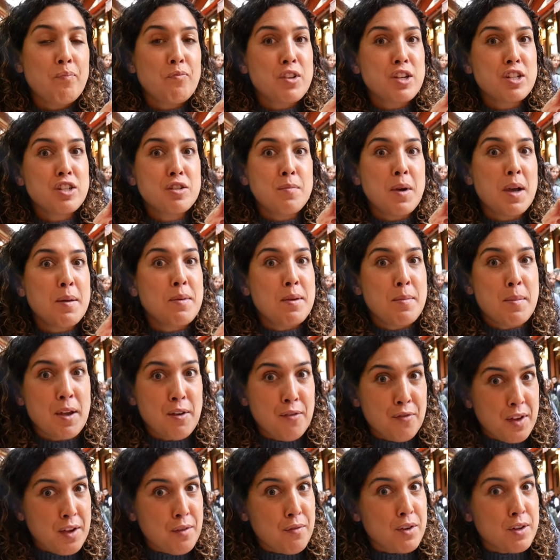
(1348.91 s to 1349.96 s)
This might be
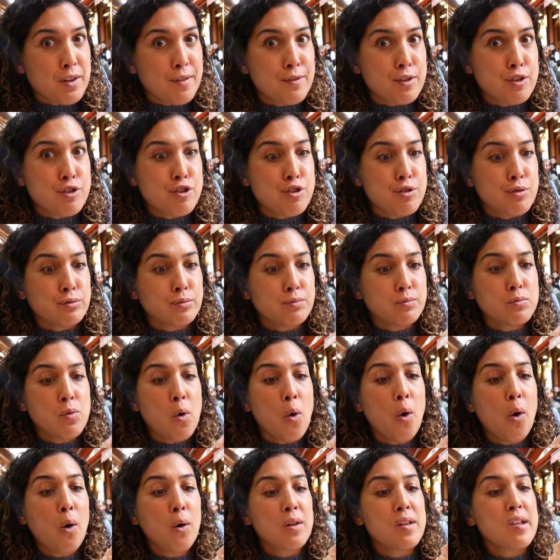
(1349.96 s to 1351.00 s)
my favorite of the two.
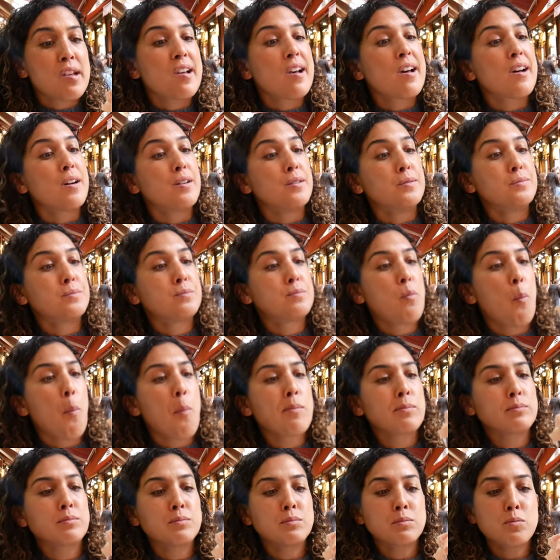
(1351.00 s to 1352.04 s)
Holy cow.
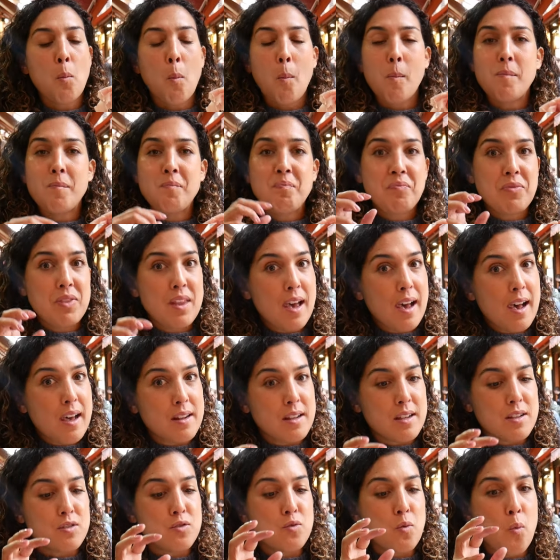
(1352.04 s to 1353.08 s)
That
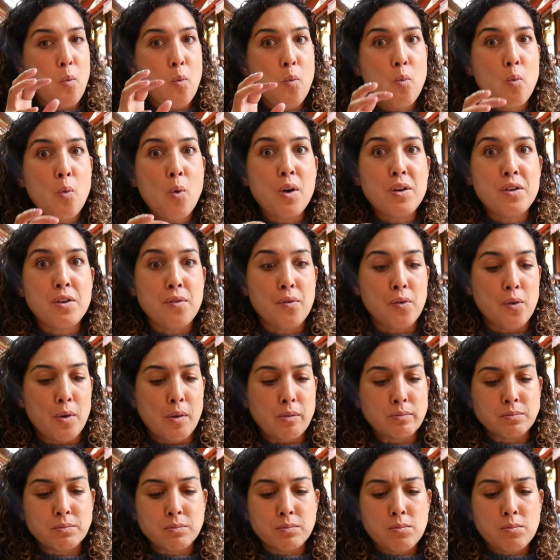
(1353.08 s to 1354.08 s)
is wonderful.